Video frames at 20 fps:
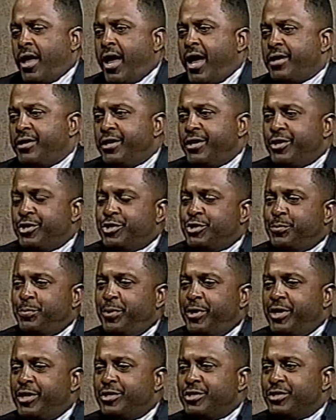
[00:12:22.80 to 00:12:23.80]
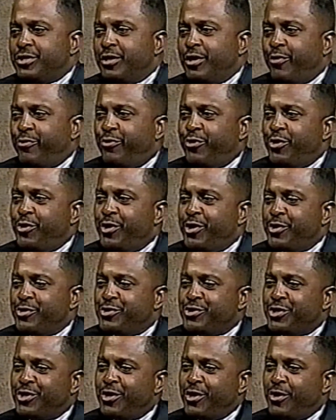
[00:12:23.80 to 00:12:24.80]
I did a speech a few
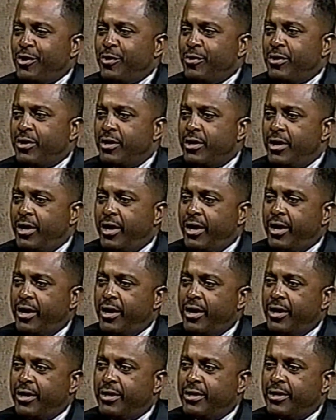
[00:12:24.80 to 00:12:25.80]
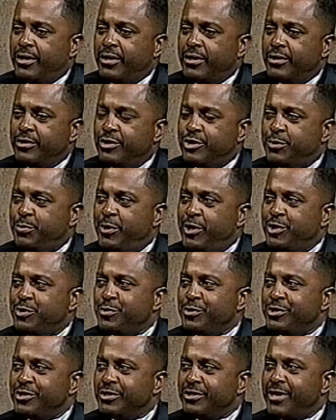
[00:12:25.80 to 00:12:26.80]
years ago, and the speech
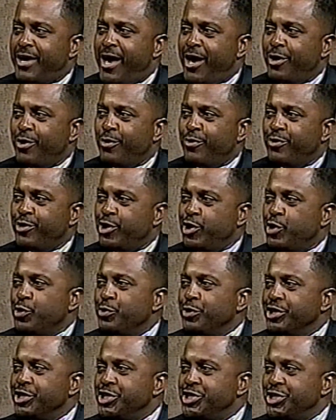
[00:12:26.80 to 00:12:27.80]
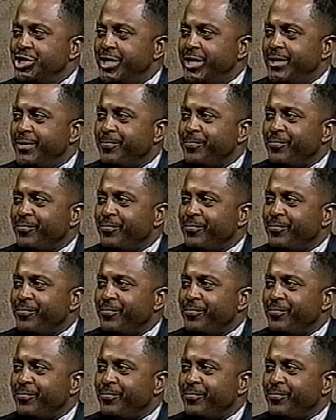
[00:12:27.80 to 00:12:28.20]
was entitled The Eulogy.